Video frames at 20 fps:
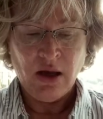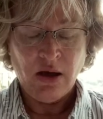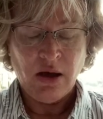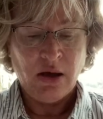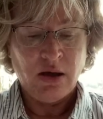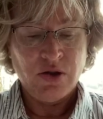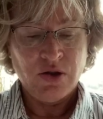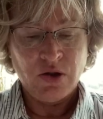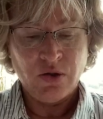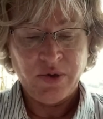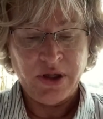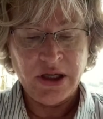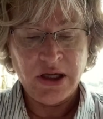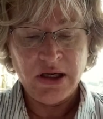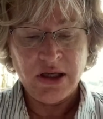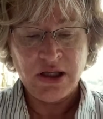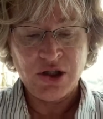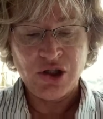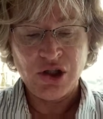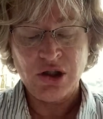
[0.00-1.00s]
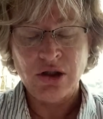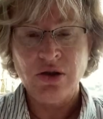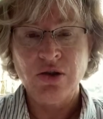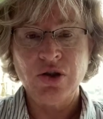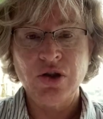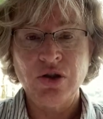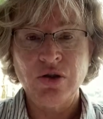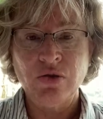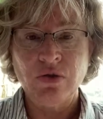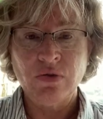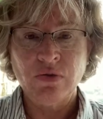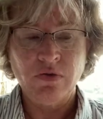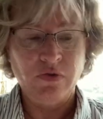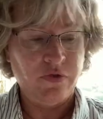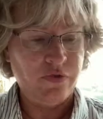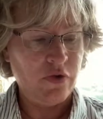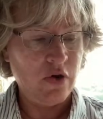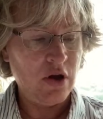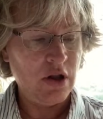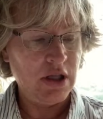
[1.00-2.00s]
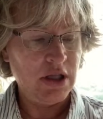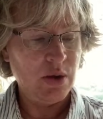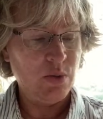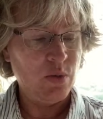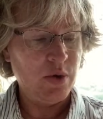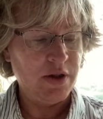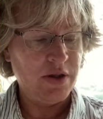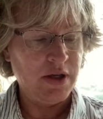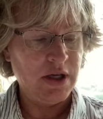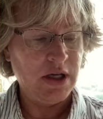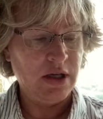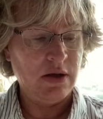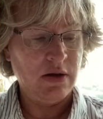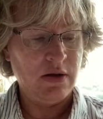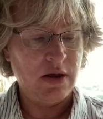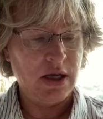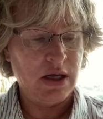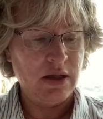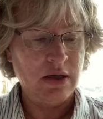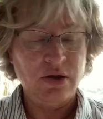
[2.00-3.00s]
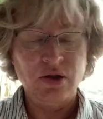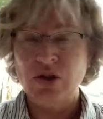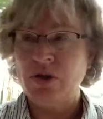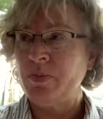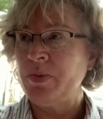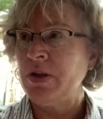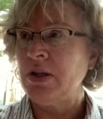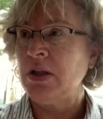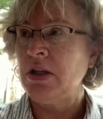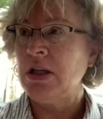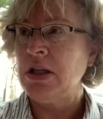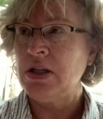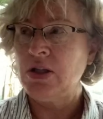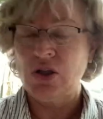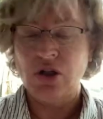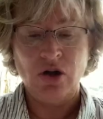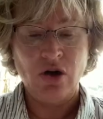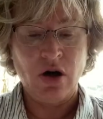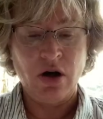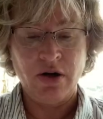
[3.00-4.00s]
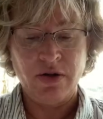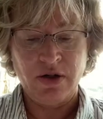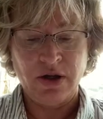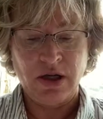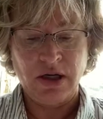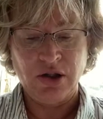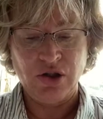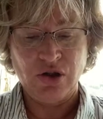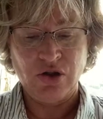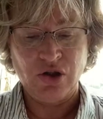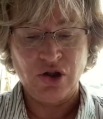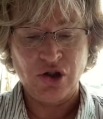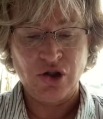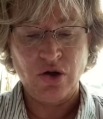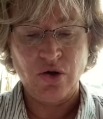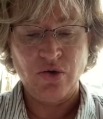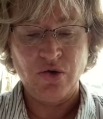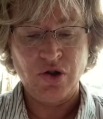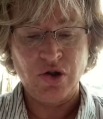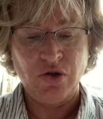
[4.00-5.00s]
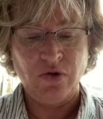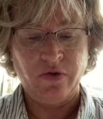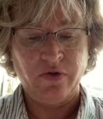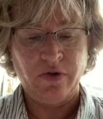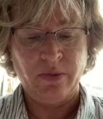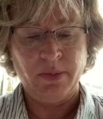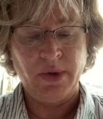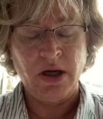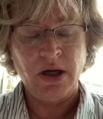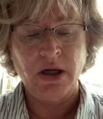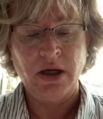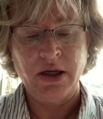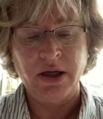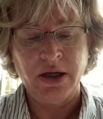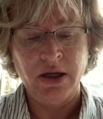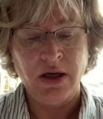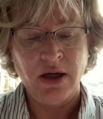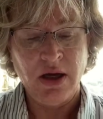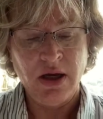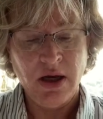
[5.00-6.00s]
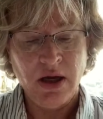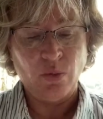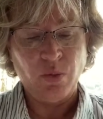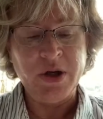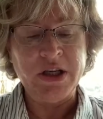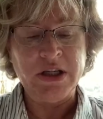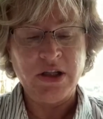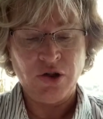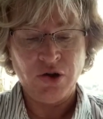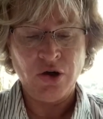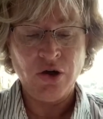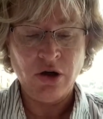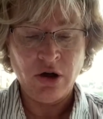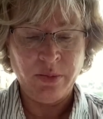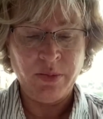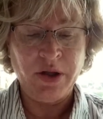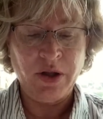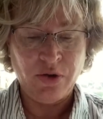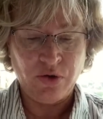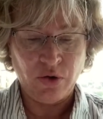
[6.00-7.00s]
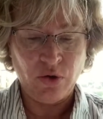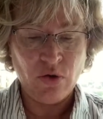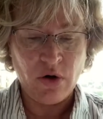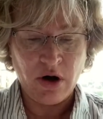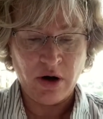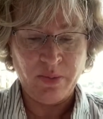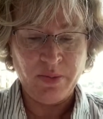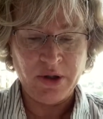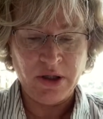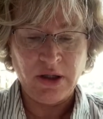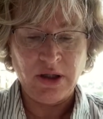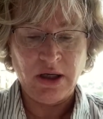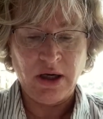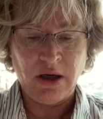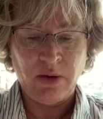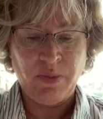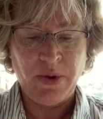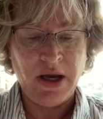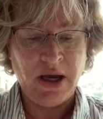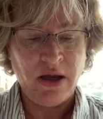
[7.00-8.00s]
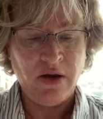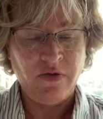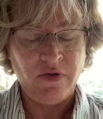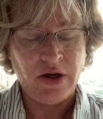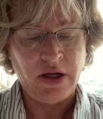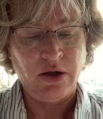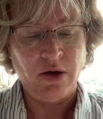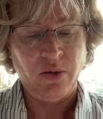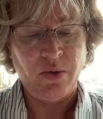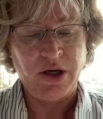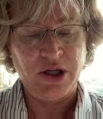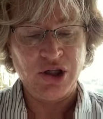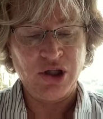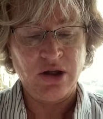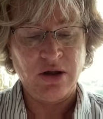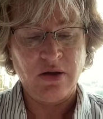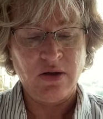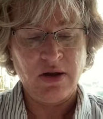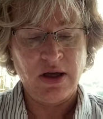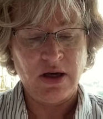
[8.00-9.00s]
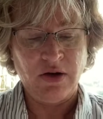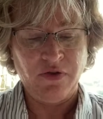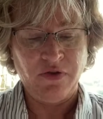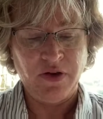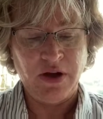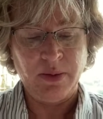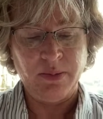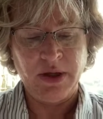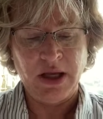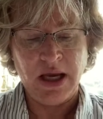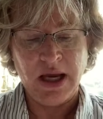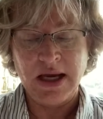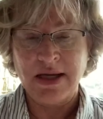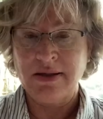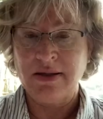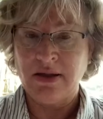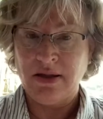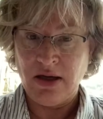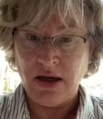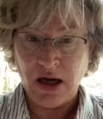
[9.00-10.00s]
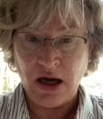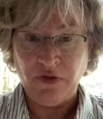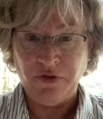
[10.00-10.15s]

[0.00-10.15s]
So in addition to falling within the eligibility chart that I just showed you from HUD, we determine through our ability to pay evaluation that a family has enough